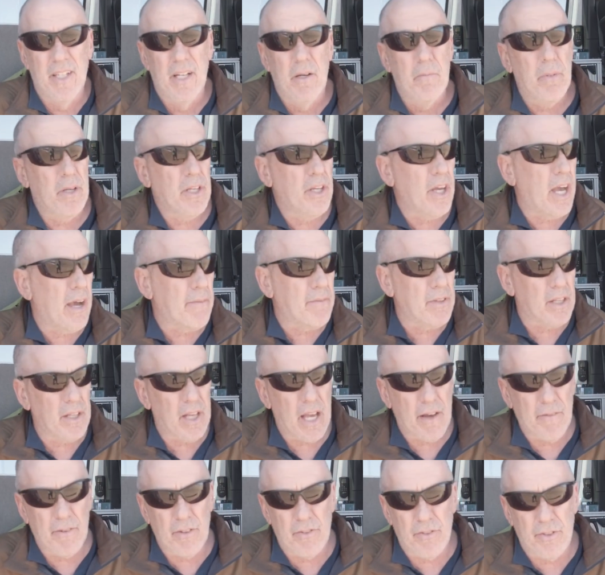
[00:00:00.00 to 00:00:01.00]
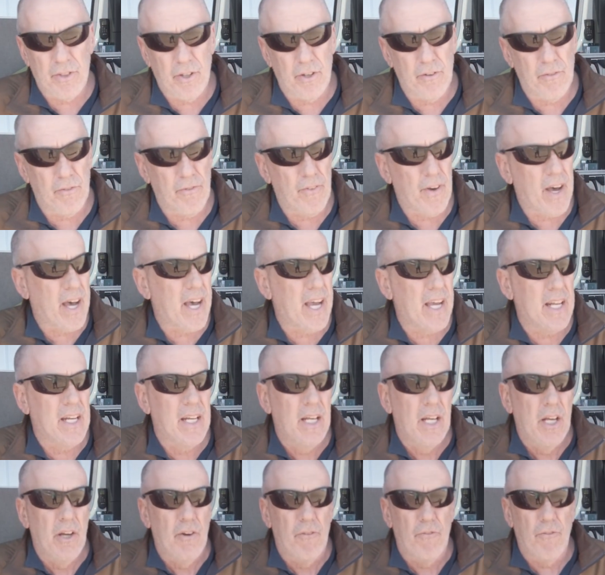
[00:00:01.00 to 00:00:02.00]
But you have to have a certified
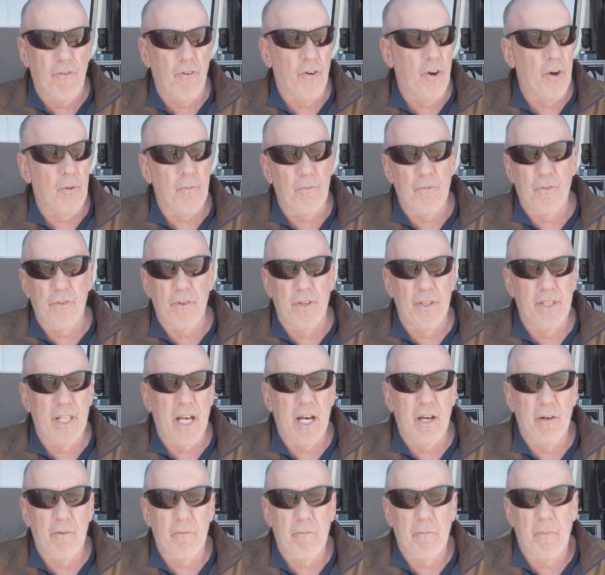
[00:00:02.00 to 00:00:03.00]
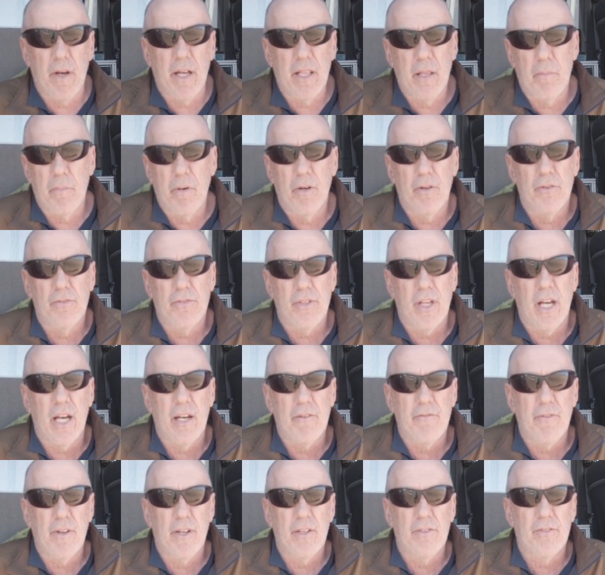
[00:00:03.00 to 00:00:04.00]
form filled out by the post
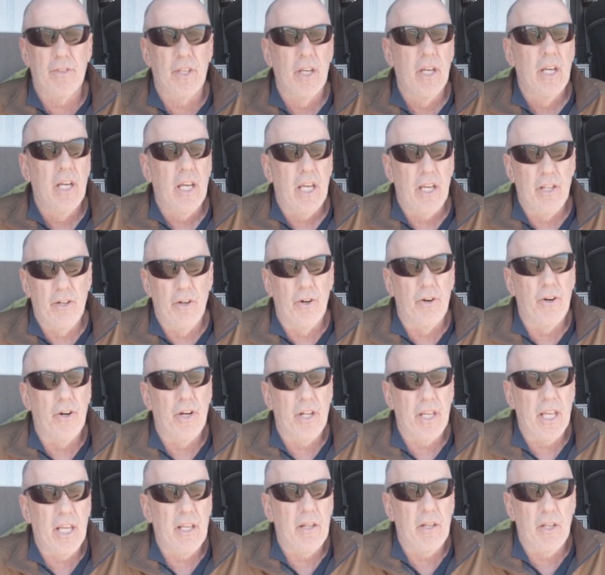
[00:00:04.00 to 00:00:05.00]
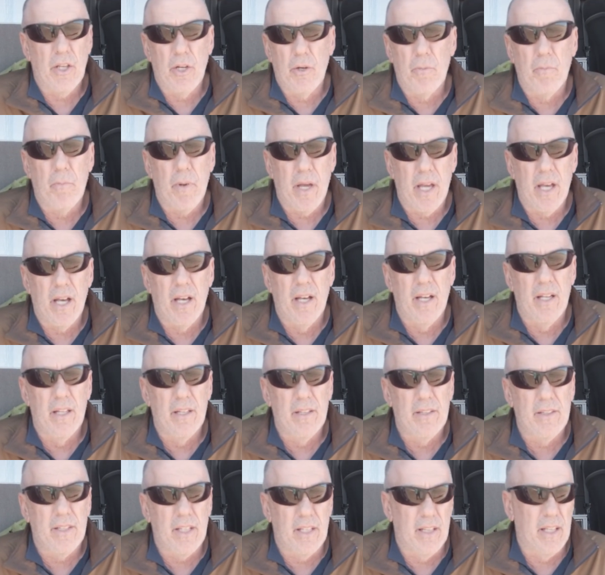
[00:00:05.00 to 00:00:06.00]
office in order to get your
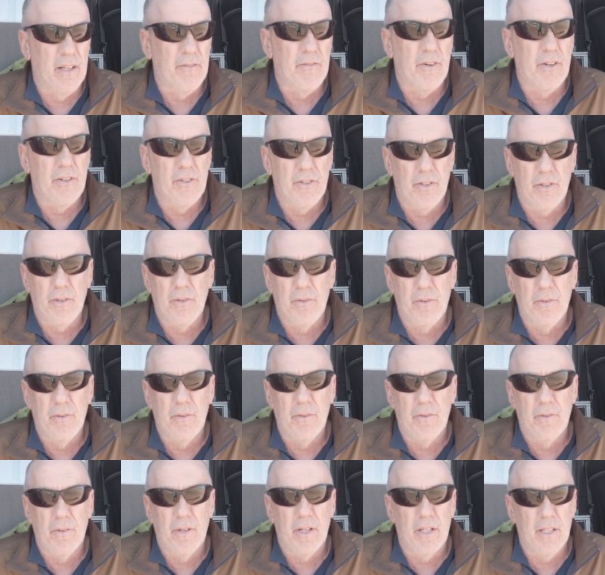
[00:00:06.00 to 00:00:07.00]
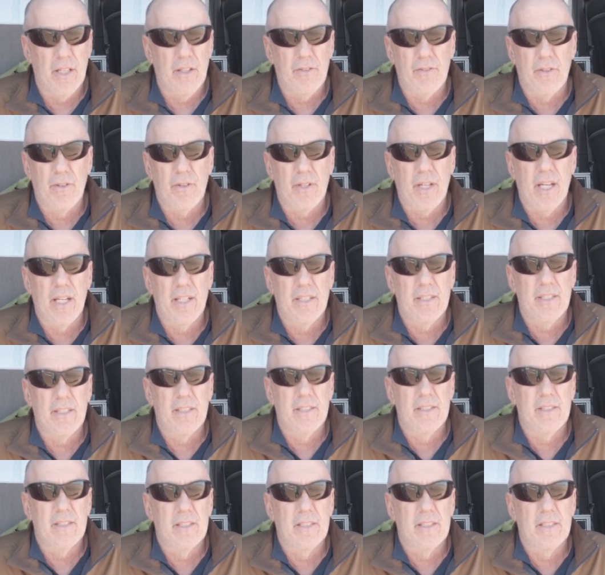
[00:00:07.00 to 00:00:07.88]
mail delivered to these locations.